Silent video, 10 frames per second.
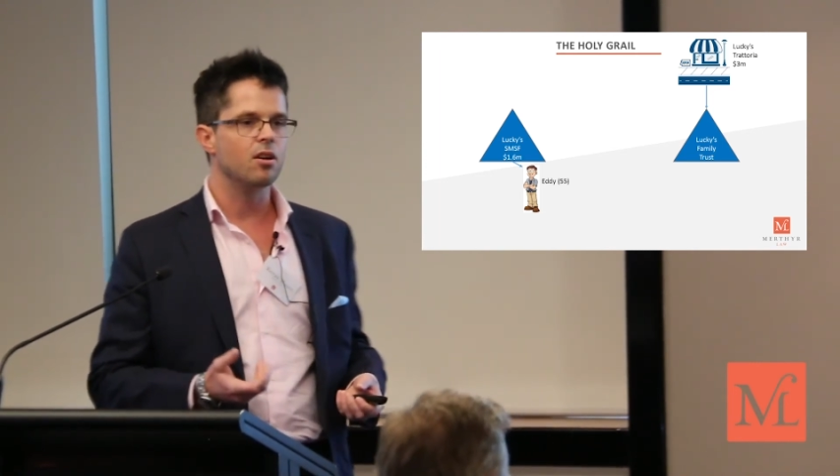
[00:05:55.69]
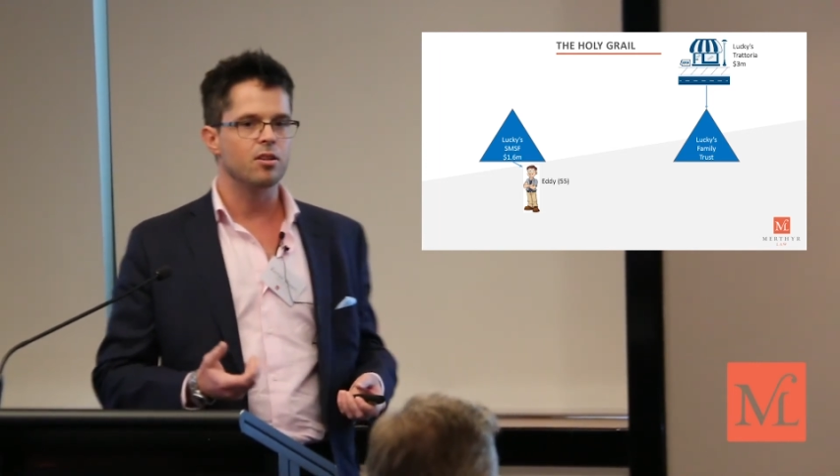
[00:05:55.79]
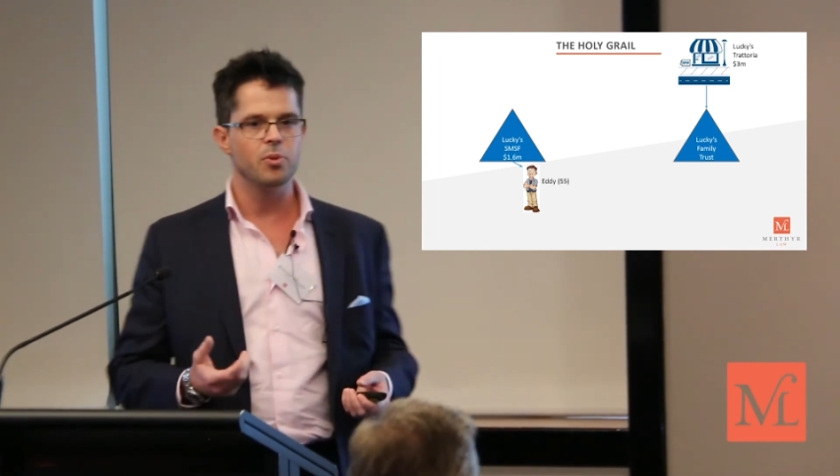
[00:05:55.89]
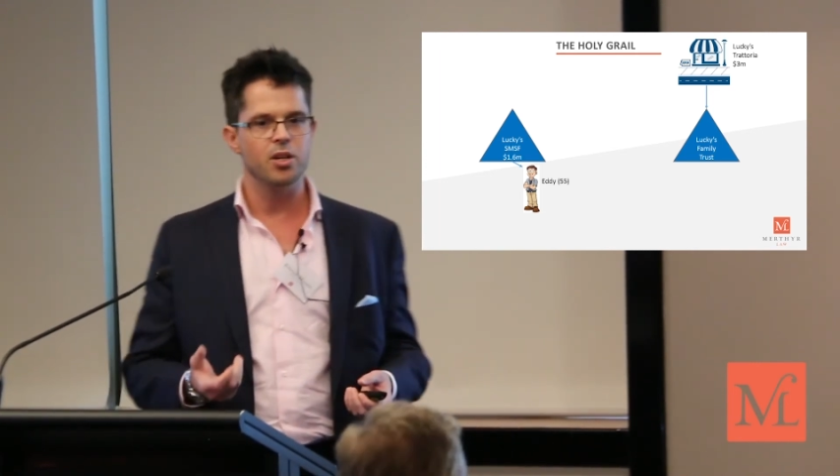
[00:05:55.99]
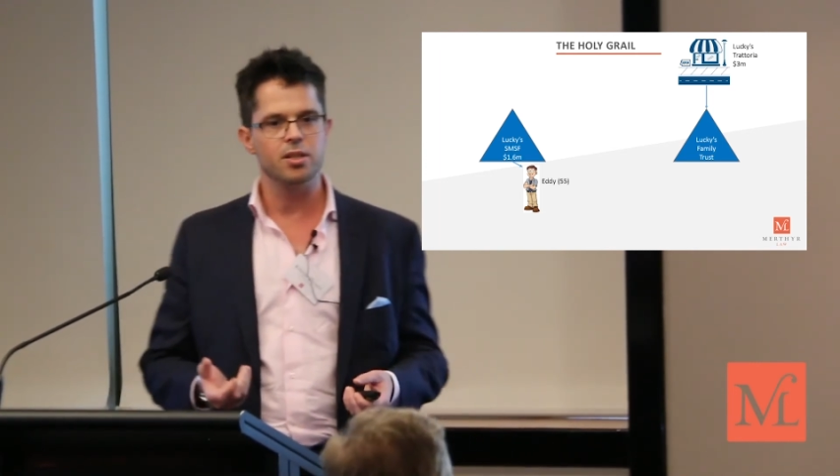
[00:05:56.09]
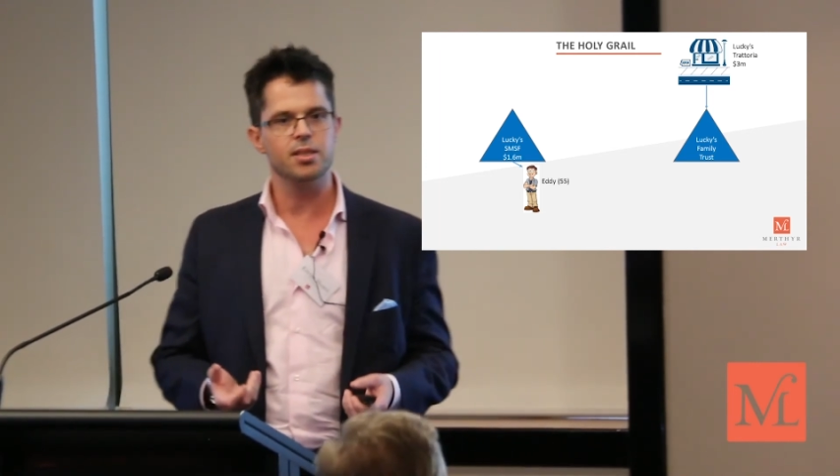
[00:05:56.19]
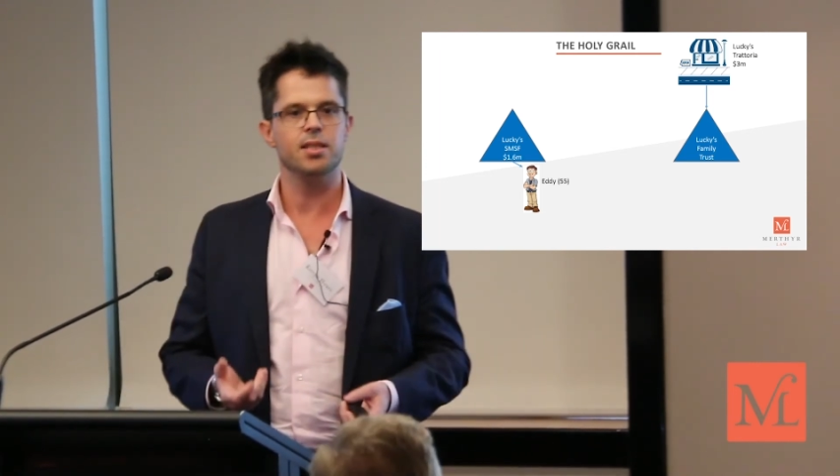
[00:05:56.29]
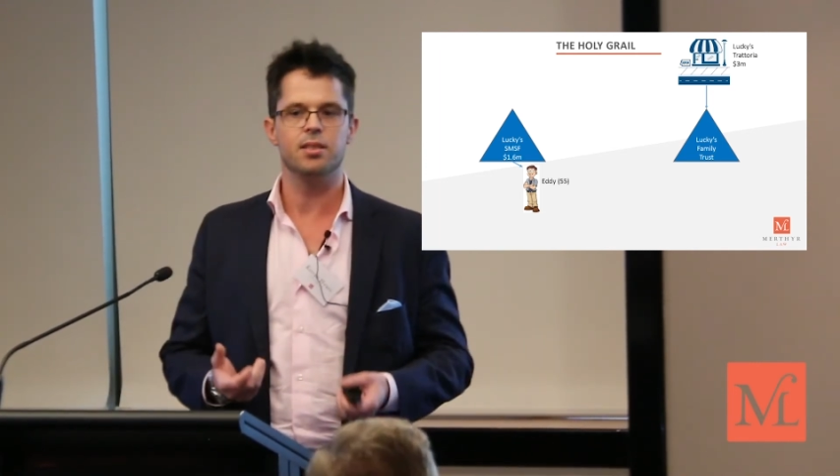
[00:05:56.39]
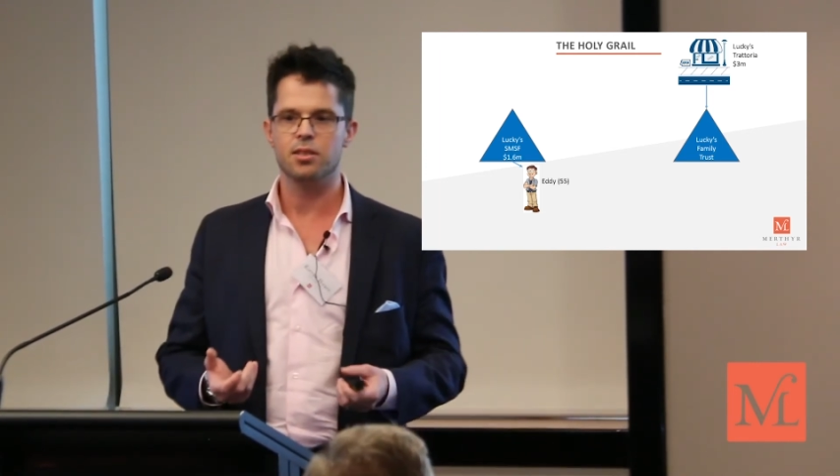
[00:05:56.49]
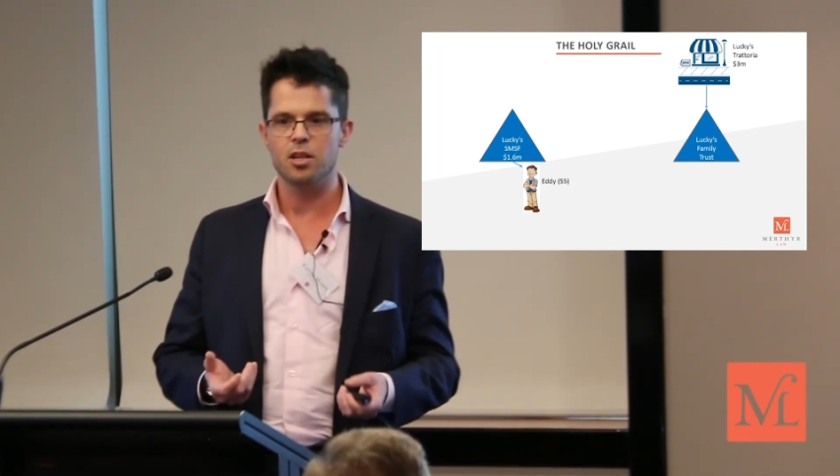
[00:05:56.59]
contributions
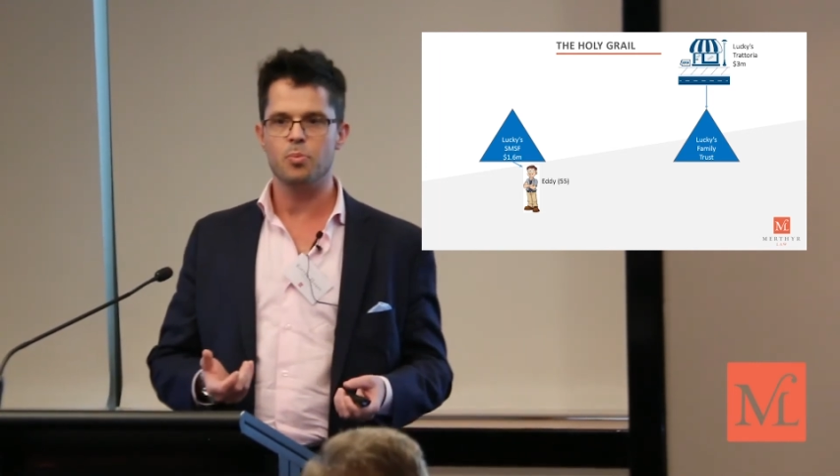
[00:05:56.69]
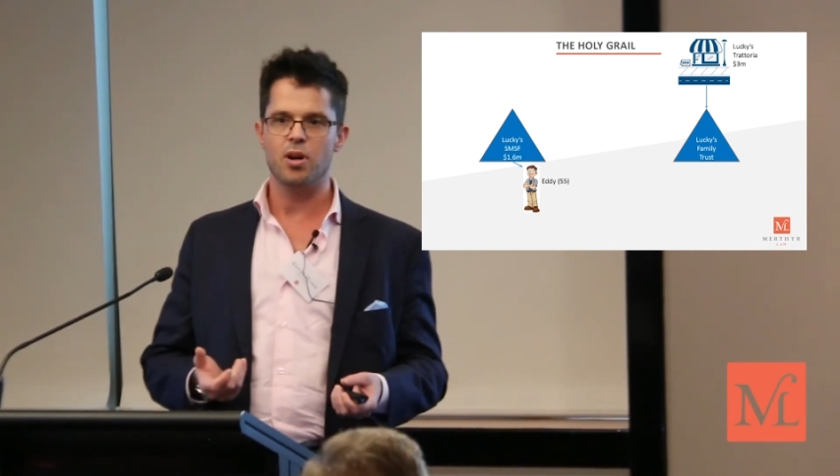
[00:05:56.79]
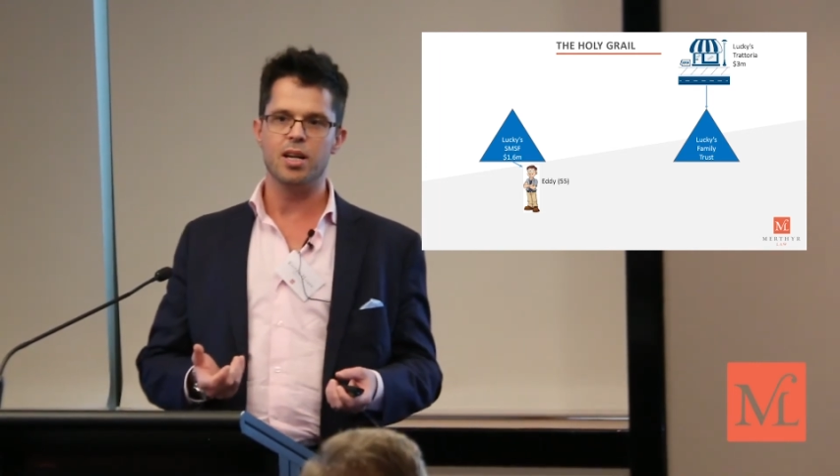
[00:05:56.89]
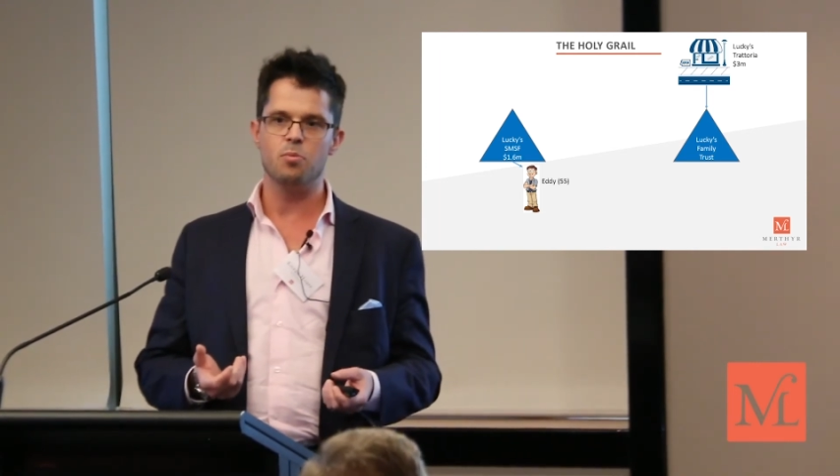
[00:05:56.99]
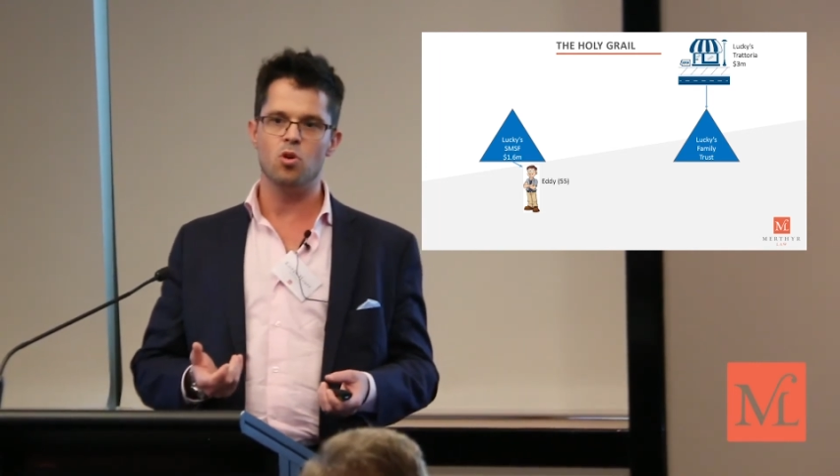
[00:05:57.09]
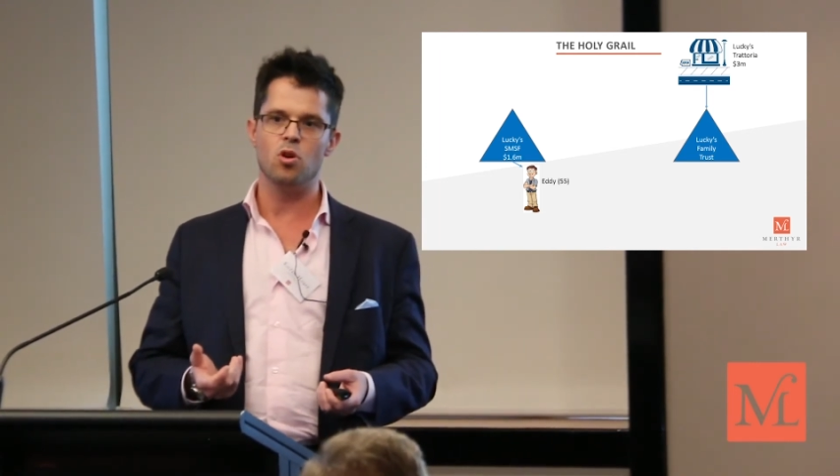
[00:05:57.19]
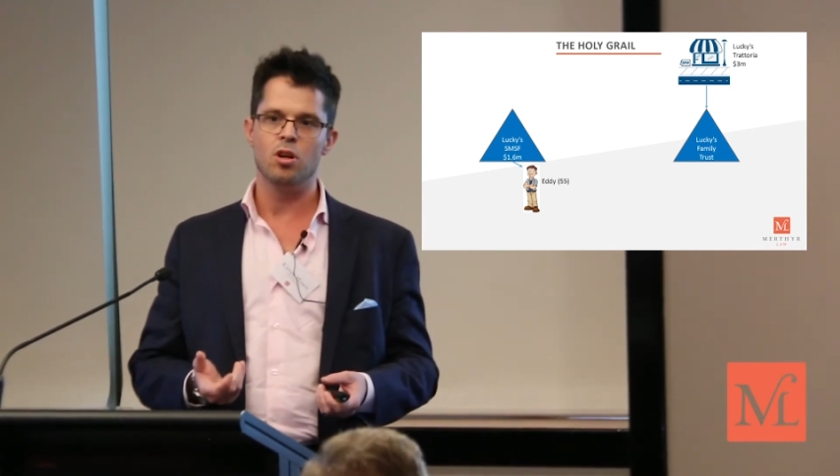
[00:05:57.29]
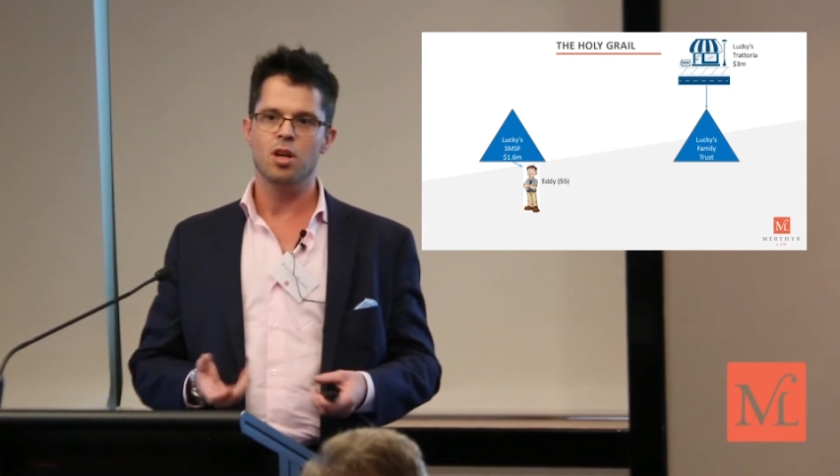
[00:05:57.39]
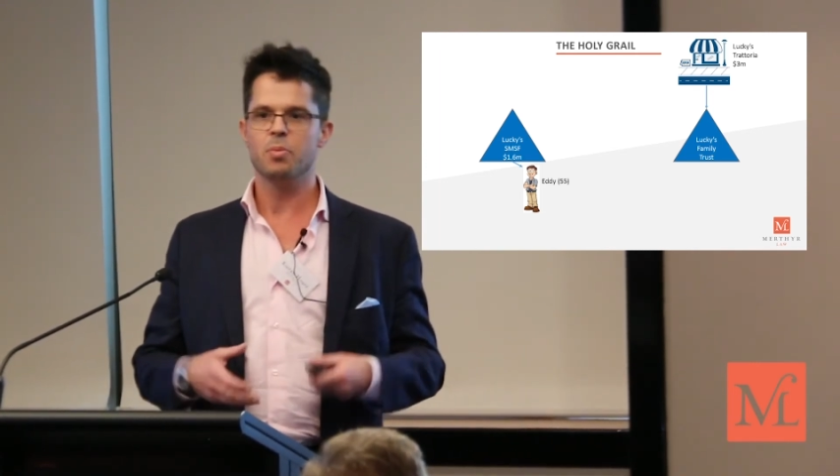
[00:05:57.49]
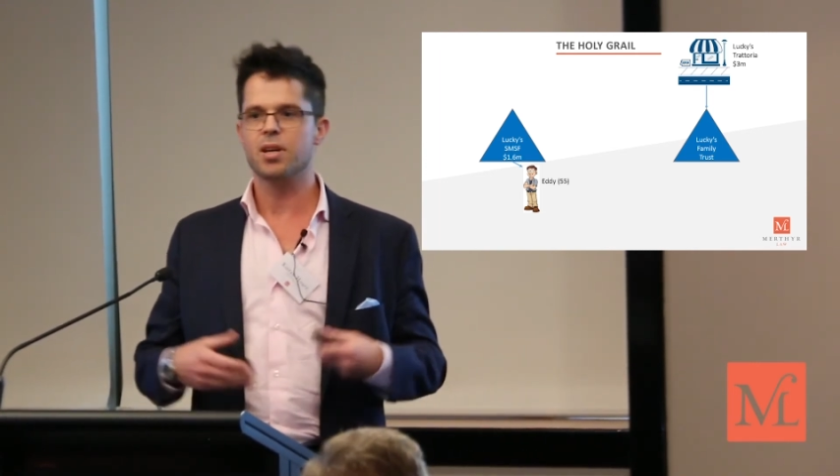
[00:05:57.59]
into super anymore